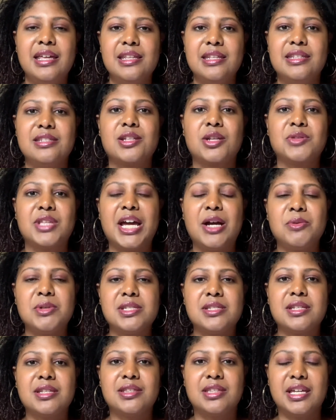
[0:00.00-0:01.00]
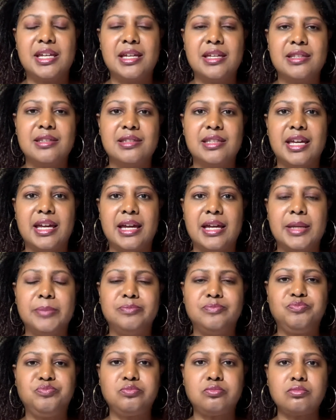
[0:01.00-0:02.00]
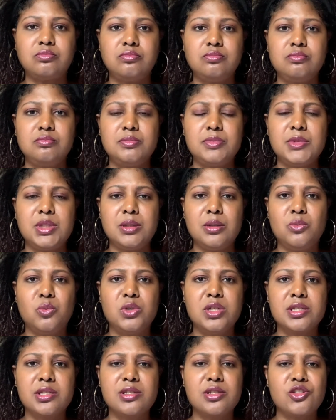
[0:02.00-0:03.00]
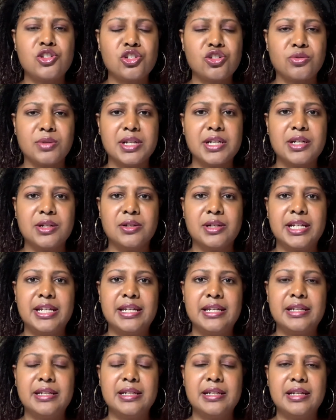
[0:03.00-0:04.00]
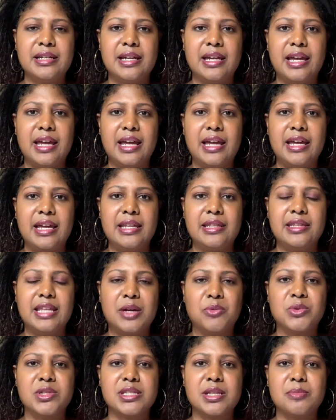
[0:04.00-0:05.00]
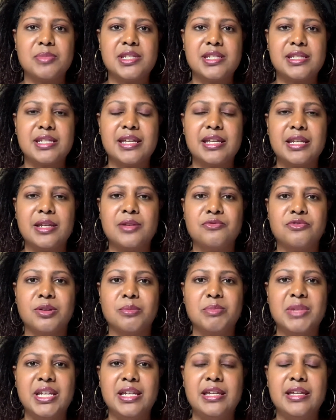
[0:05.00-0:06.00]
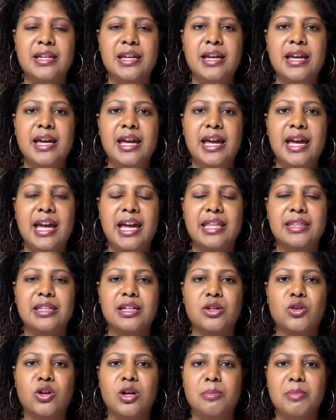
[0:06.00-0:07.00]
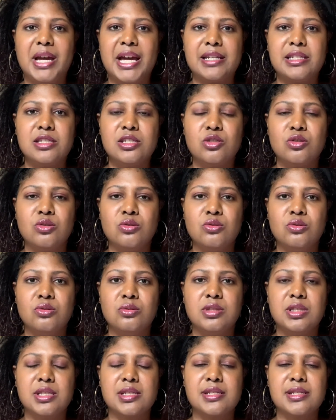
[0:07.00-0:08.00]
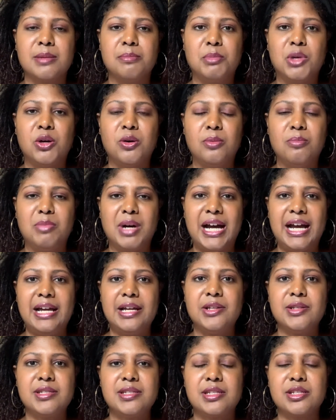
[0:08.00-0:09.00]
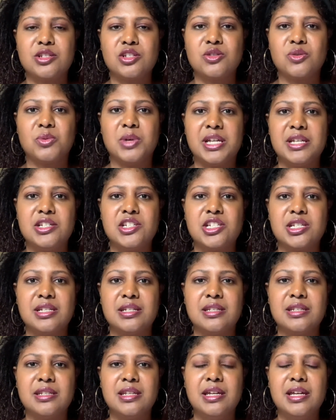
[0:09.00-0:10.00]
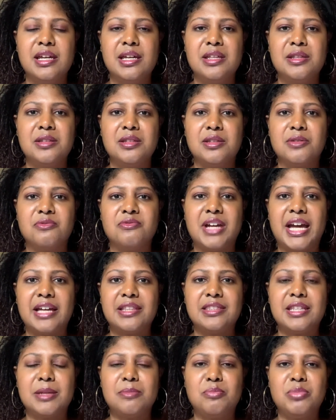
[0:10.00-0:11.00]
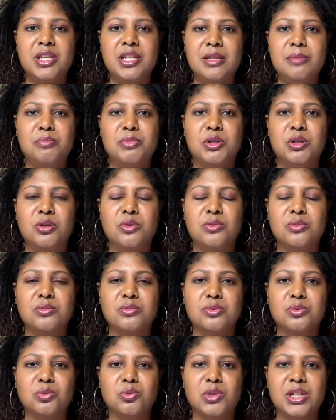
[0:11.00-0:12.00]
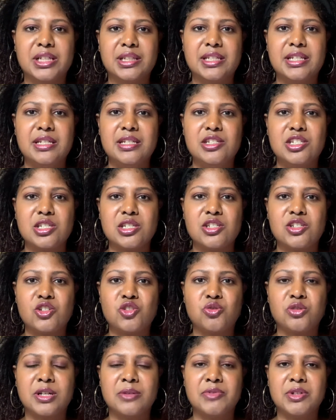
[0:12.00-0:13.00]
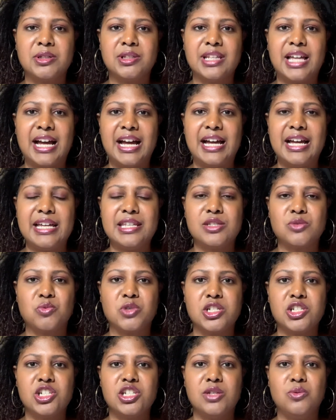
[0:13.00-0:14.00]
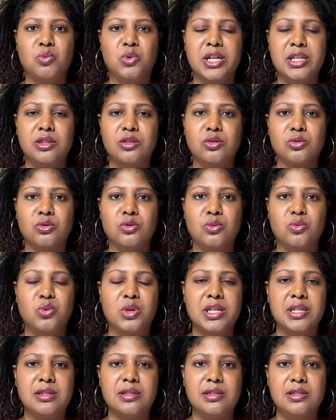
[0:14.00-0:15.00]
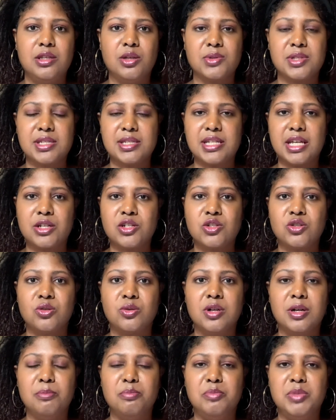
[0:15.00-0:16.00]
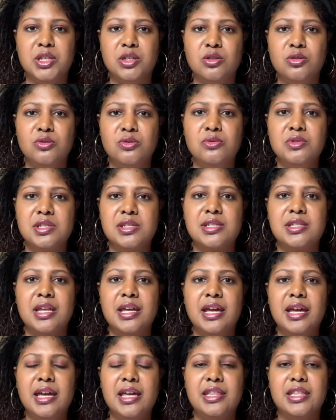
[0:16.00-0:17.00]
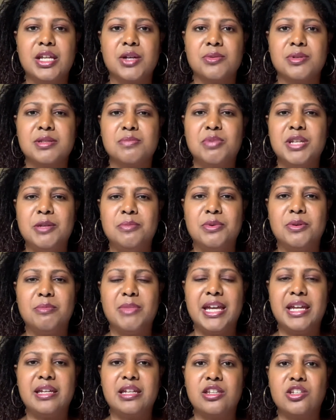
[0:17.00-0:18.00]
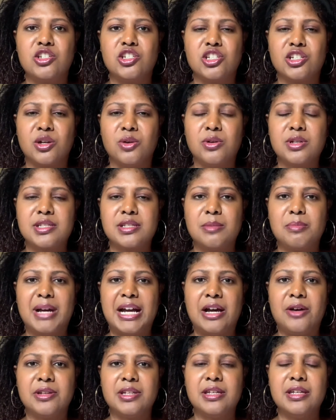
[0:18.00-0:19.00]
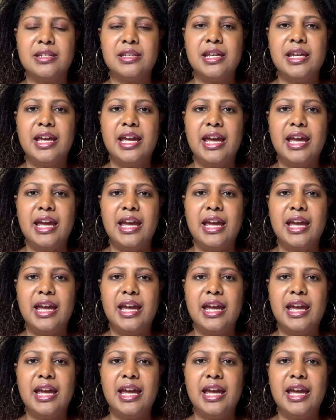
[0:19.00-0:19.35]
So that was the thing that was triggering and that was upsetting for me. And then going back to the Simone Biles situation, the fact that people really just trivialize what she went through with, sexual abuse. There was people making jokes about it.